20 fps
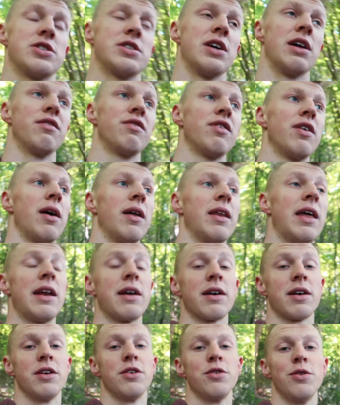yourself. And
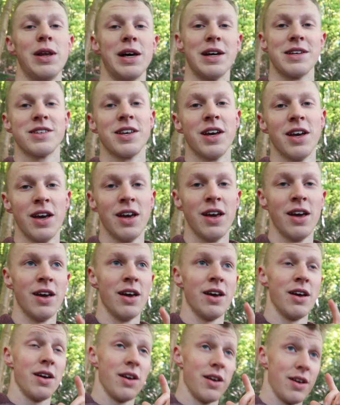then I'm going to do this
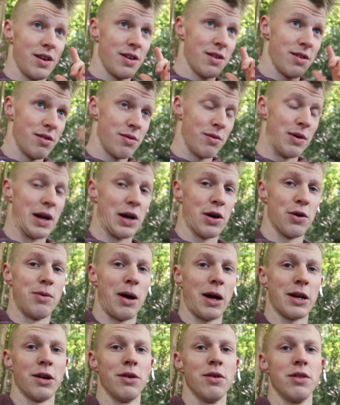when I go
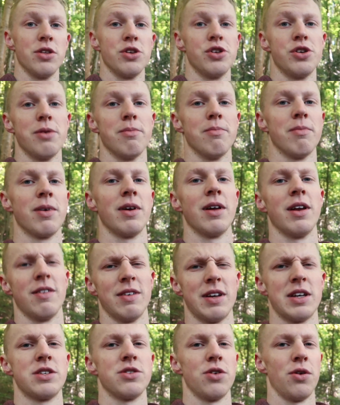back down to the gym and
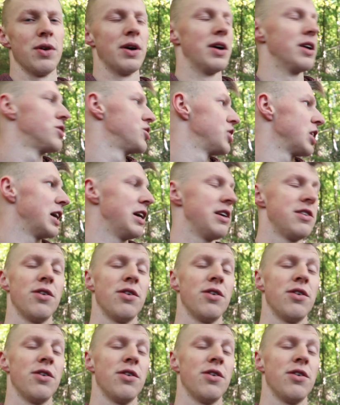have a nice sauna, cheeky